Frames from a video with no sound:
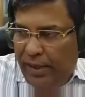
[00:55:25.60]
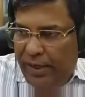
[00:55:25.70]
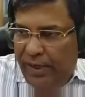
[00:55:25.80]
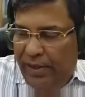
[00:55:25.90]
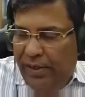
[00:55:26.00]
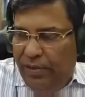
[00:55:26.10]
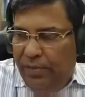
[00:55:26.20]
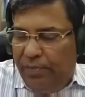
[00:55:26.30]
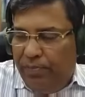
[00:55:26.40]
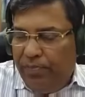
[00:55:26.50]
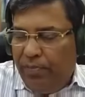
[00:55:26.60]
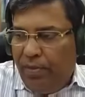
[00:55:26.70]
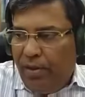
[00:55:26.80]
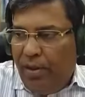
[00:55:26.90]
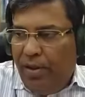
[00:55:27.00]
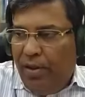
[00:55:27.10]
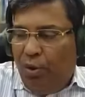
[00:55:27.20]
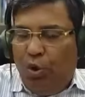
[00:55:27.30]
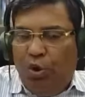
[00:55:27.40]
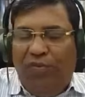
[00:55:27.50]
the
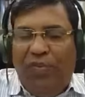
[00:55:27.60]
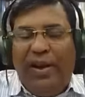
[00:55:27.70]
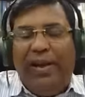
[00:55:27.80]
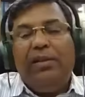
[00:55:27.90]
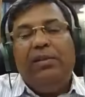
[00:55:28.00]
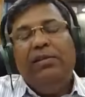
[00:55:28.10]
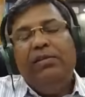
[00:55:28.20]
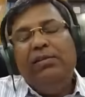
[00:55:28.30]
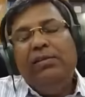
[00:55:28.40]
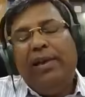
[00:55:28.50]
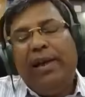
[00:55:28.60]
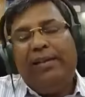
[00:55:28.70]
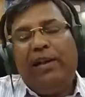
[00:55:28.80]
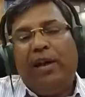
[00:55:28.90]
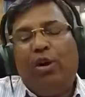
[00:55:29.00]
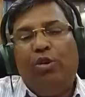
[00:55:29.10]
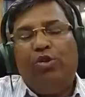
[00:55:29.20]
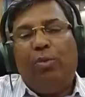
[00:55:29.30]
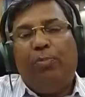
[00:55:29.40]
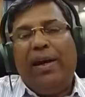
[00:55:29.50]
golf link at the house
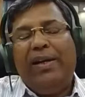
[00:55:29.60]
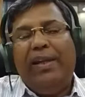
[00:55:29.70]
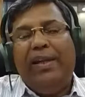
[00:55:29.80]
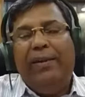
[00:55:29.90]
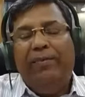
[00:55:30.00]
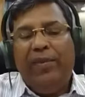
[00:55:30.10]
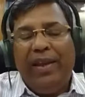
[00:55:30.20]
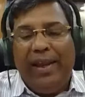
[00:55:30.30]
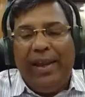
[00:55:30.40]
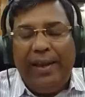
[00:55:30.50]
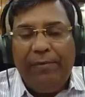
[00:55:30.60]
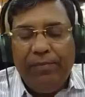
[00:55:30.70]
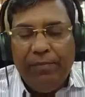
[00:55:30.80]
of party A.